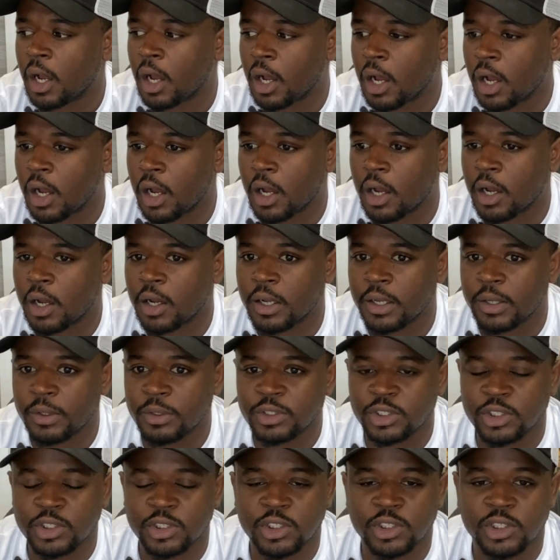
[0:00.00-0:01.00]
uh,
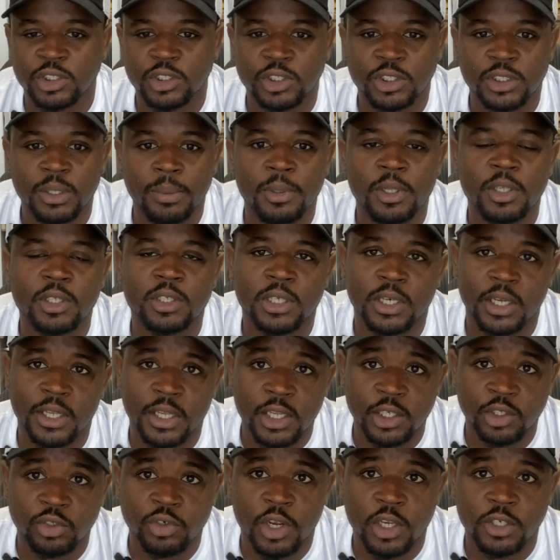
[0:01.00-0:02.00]
similar to the
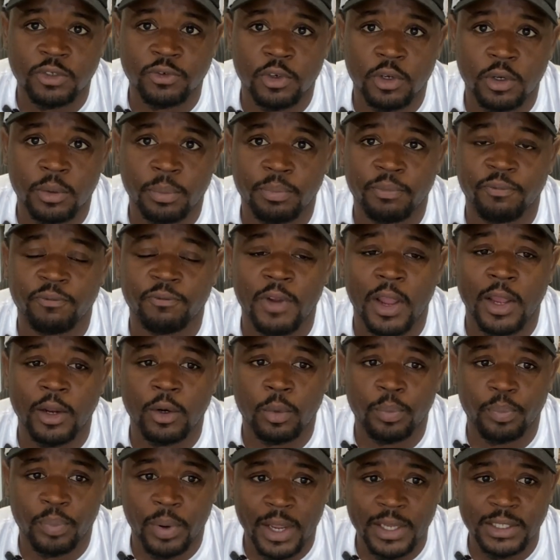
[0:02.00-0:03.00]
heat transfer
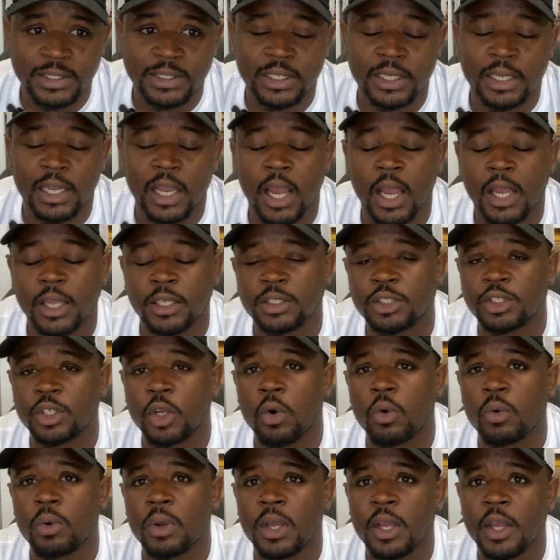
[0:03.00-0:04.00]
vinyl pricing guide.
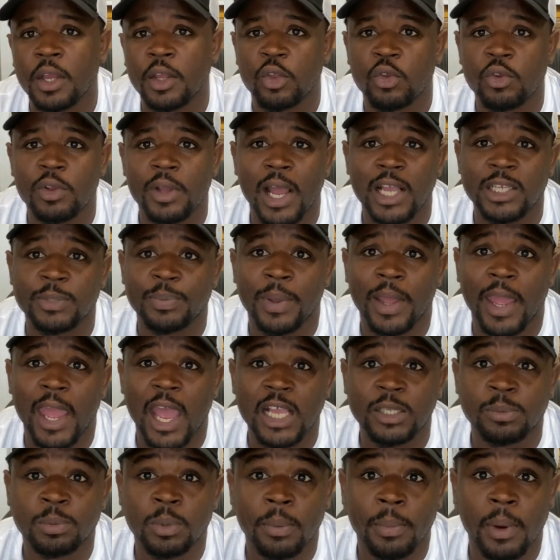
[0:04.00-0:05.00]
So you guys been
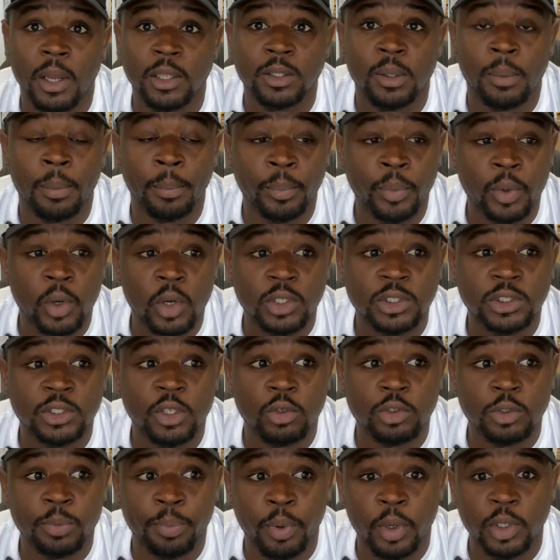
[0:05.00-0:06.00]
asking me about them books.
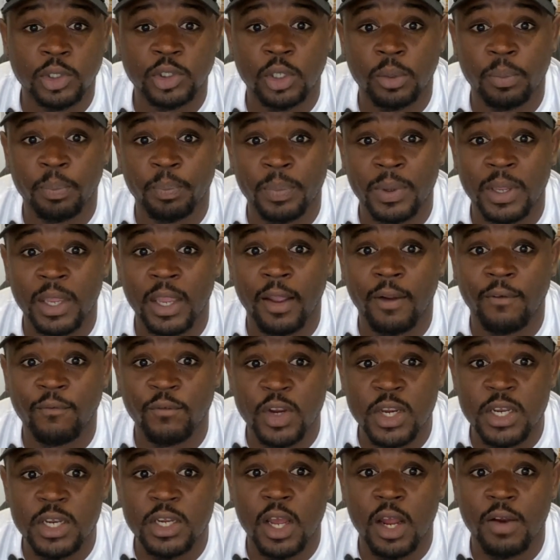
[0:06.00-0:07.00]
Those books are being
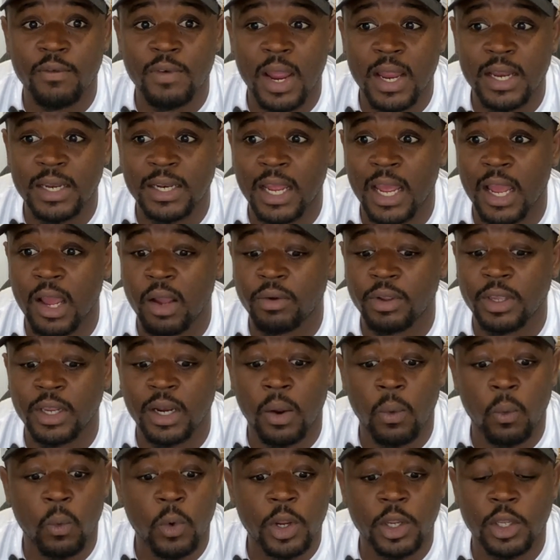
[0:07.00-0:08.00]
redone right now,
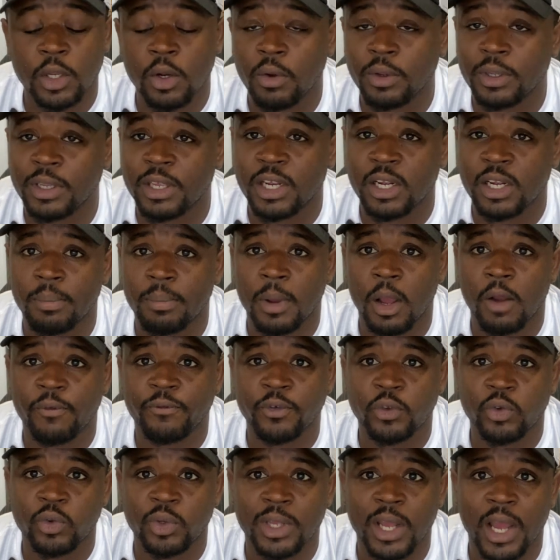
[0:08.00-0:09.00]
and I'm working on them
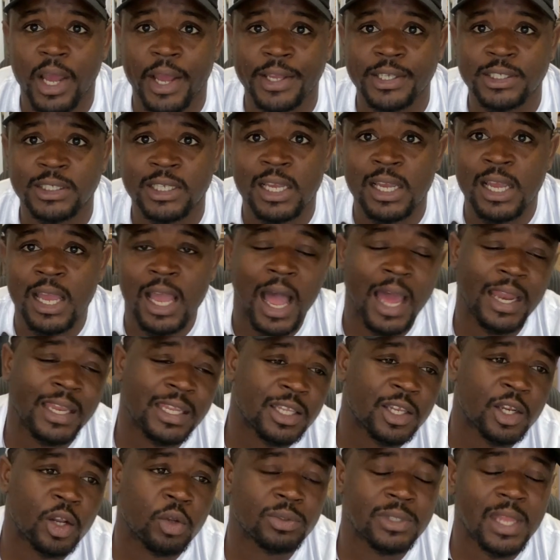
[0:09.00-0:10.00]
out for you guys. I
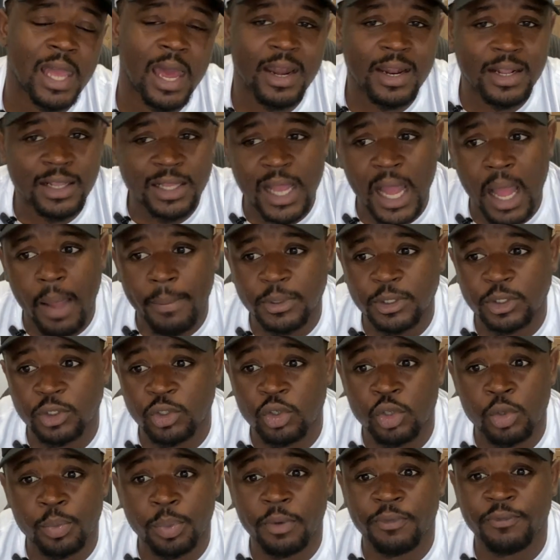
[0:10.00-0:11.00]
need to know down in the comments,
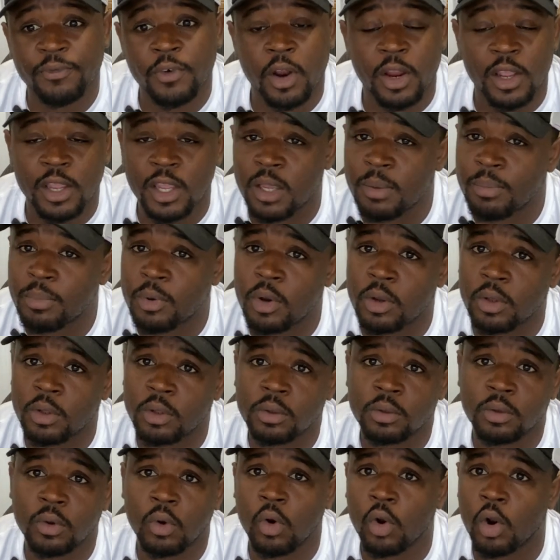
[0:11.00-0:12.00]
do you prefer
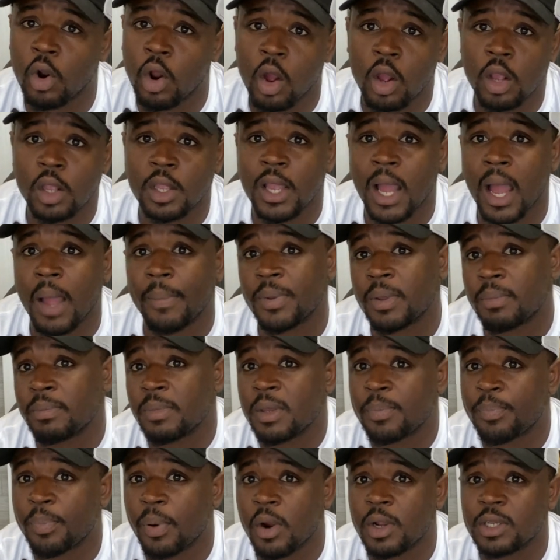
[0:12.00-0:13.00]
ebook or hard copy?
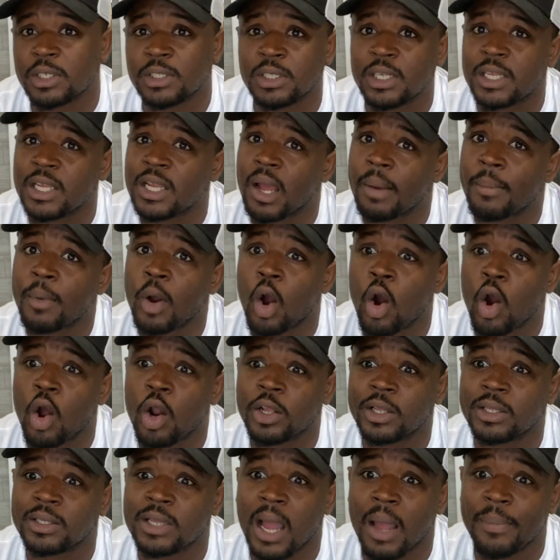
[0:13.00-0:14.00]
Me personally, I'm a
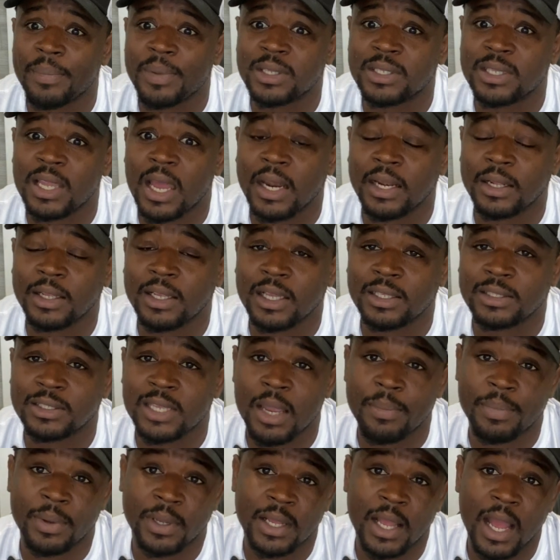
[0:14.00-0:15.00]
hard copy
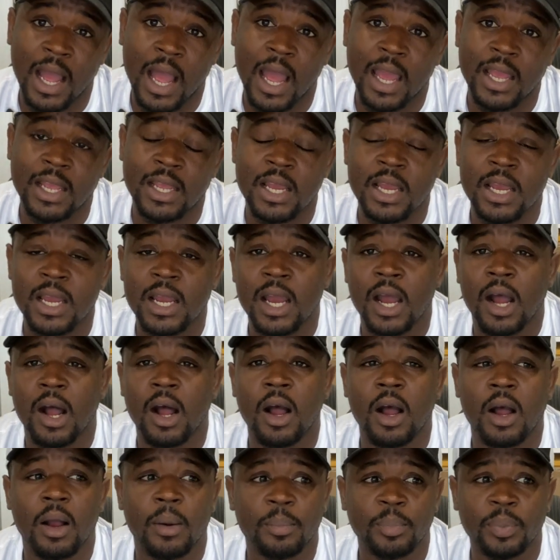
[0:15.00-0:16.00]
type of guy,
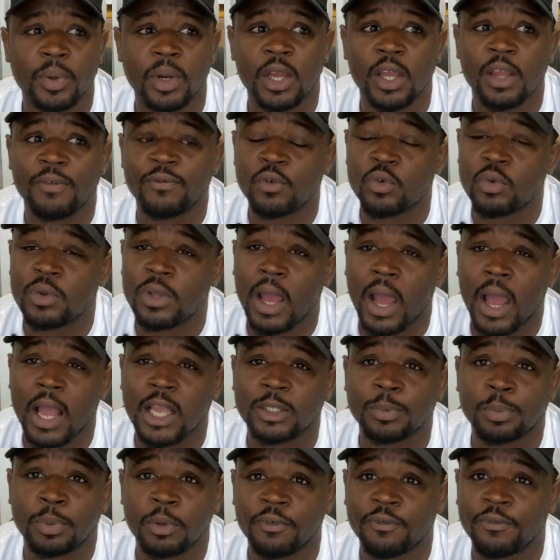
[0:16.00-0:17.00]
uh, but if you
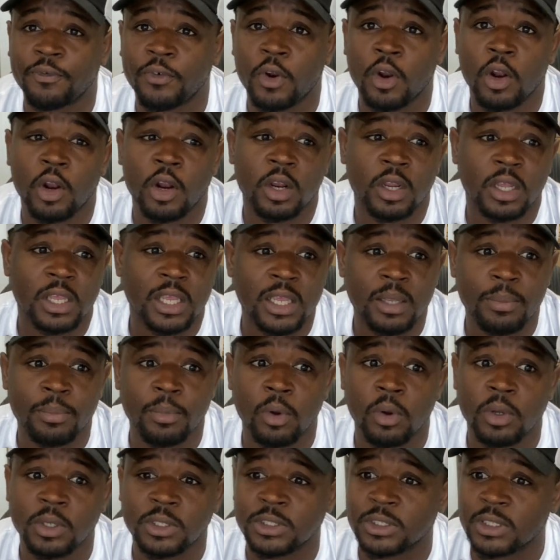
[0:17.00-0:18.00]
guys prefer
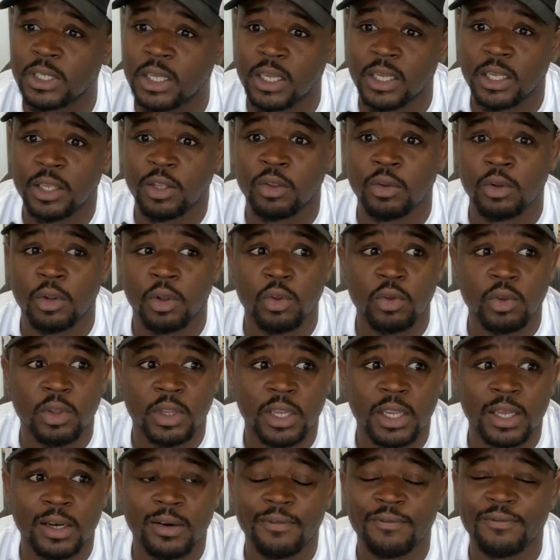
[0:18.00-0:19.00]
ebooks, you know, you
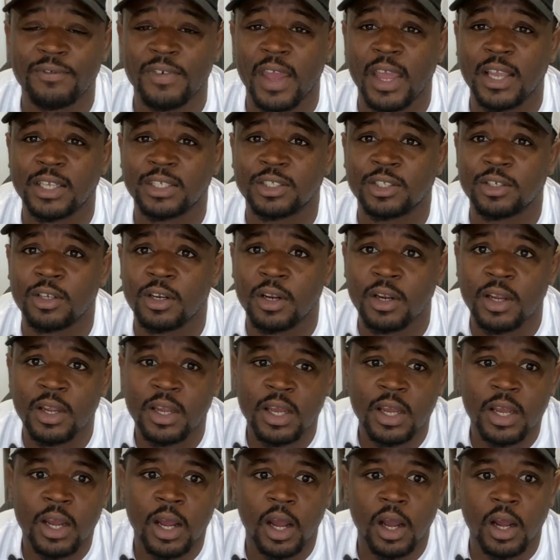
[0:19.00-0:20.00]
can get them faster.
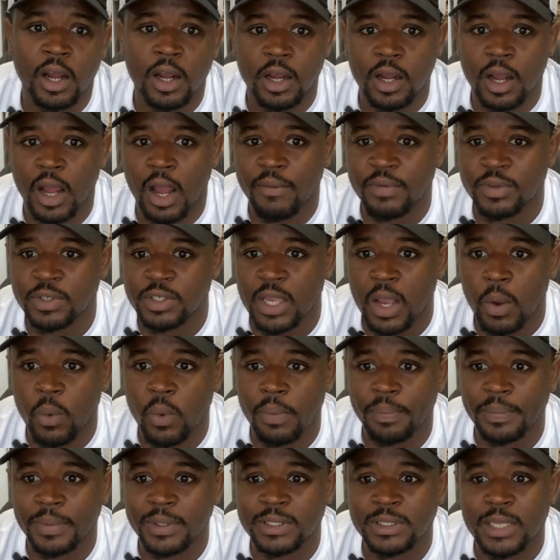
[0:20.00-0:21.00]
Uh, obviously, I
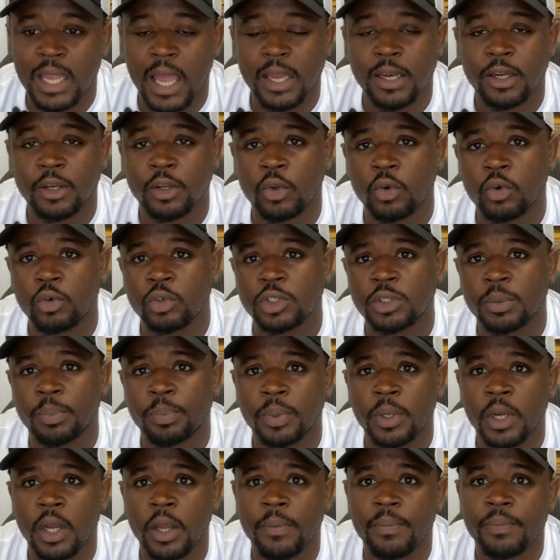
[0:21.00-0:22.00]
wouldn't be signing those,
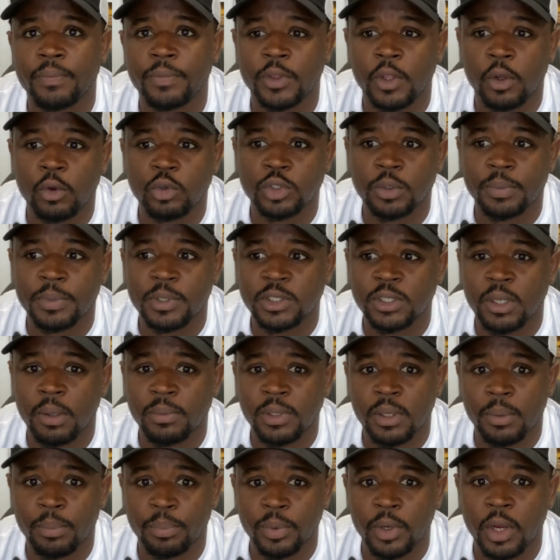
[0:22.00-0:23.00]
but those would be
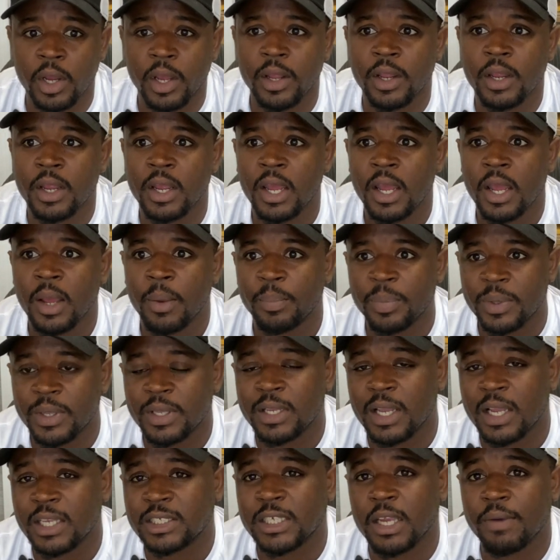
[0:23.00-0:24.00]
something. But
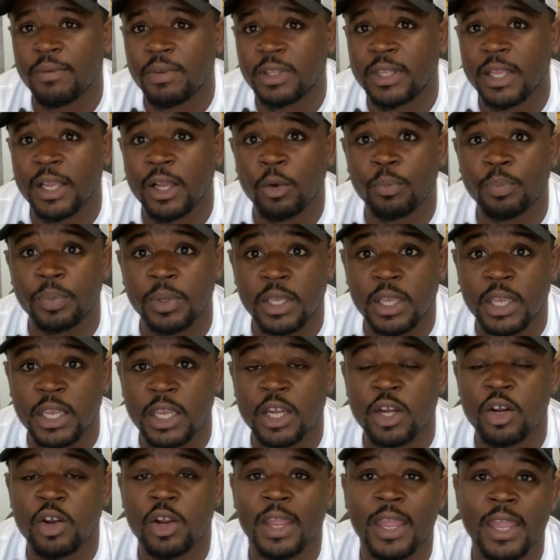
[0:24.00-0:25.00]
because everything will be
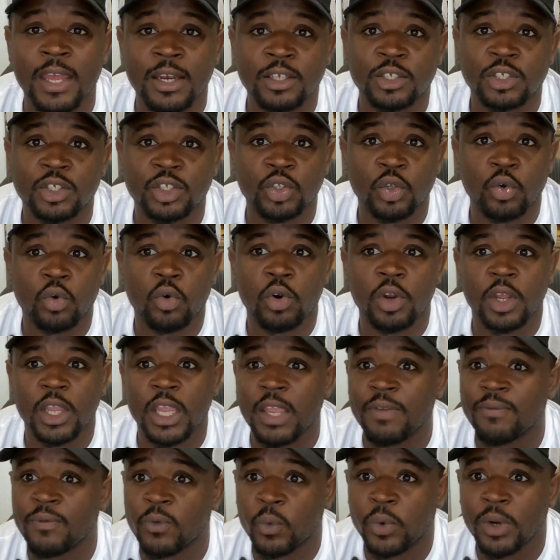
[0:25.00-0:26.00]
here in the store,
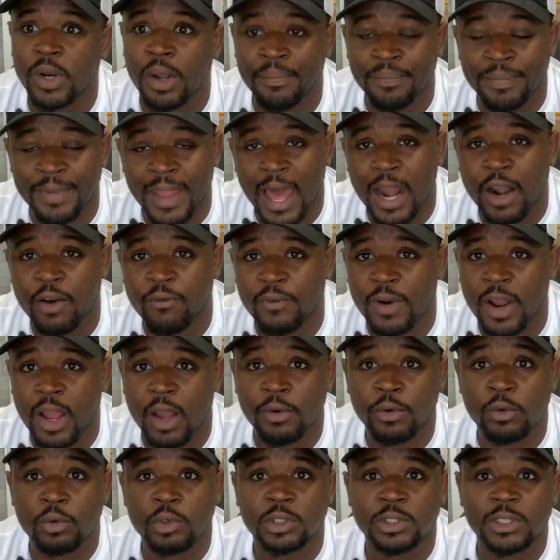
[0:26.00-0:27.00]
even when I'm not
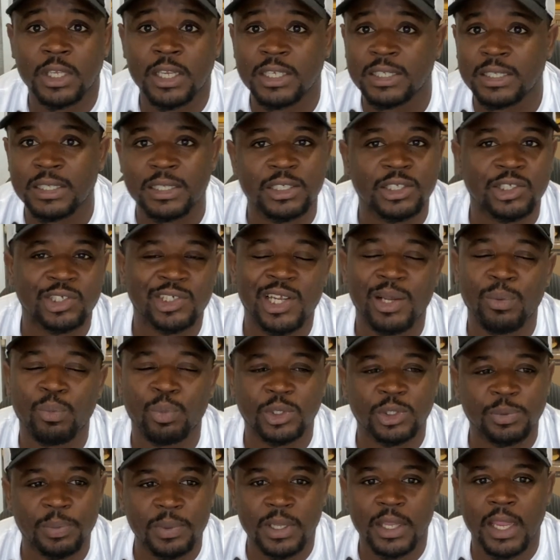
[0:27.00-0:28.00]
around, those things can
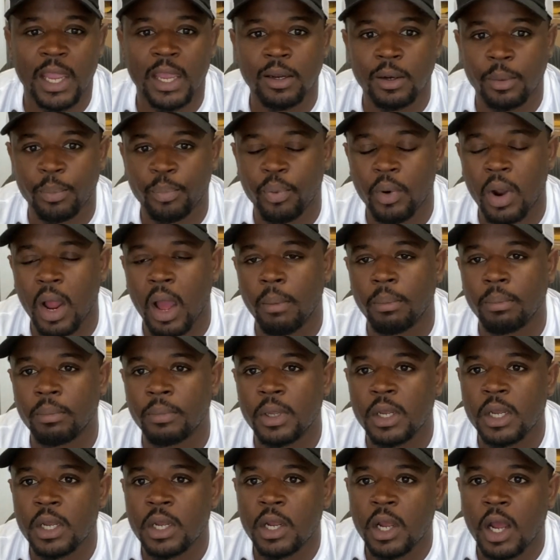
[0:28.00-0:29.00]
ship, which became the
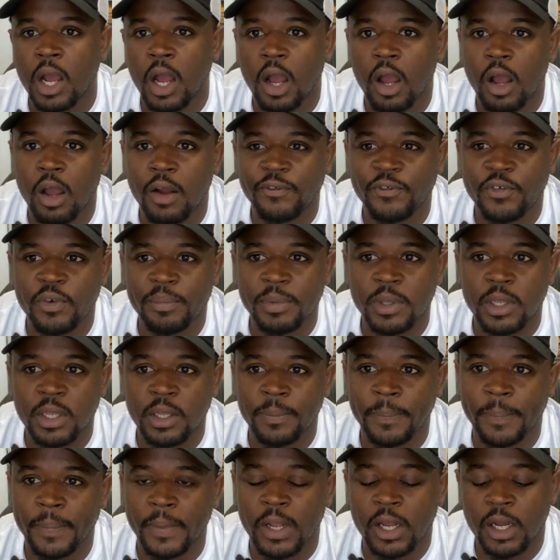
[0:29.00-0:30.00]
problem uh, for
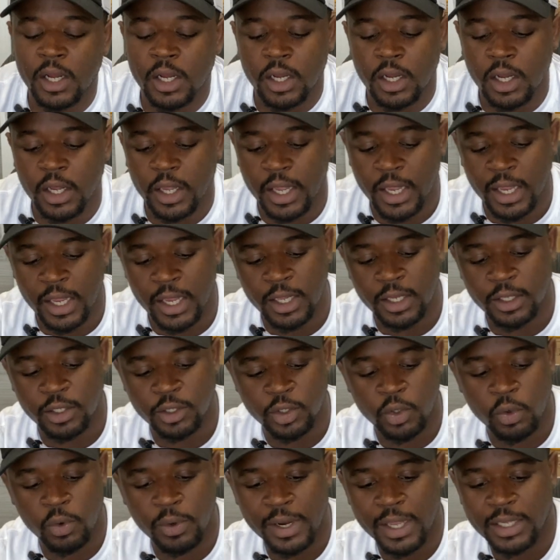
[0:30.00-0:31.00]
me uh,
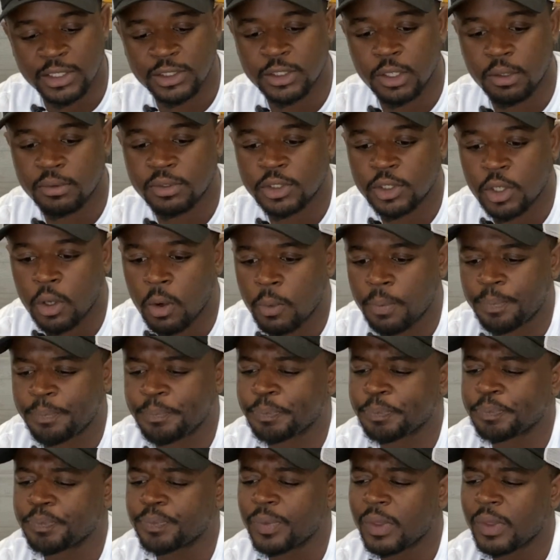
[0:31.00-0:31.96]
and doing that stuff. So